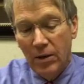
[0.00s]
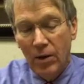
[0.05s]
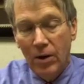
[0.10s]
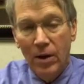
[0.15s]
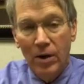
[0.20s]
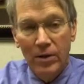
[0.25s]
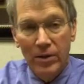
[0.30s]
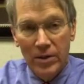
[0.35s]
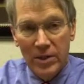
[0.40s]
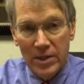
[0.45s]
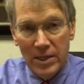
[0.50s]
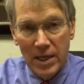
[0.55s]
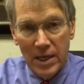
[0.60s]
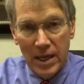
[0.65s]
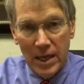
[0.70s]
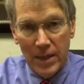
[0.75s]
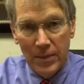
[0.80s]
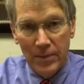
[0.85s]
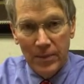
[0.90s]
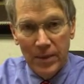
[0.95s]
all the
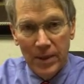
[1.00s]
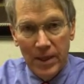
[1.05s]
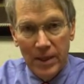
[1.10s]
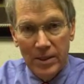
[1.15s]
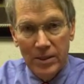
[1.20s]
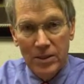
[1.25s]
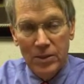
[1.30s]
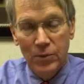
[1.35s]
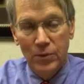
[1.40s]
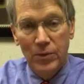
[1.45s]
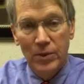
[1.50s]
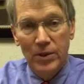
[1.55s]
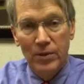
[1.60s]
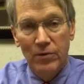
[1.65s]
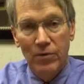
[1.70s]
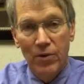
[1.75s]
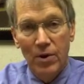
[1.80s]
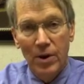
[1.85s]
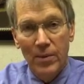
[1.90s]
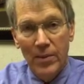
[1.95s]
time. That is the one
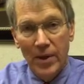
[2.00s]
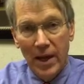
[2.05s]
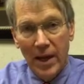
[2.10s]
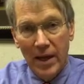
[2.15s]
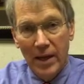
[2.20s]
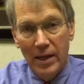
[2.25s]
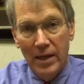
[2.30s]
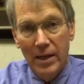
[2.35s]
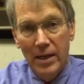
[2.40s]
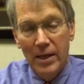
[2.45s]
drawback.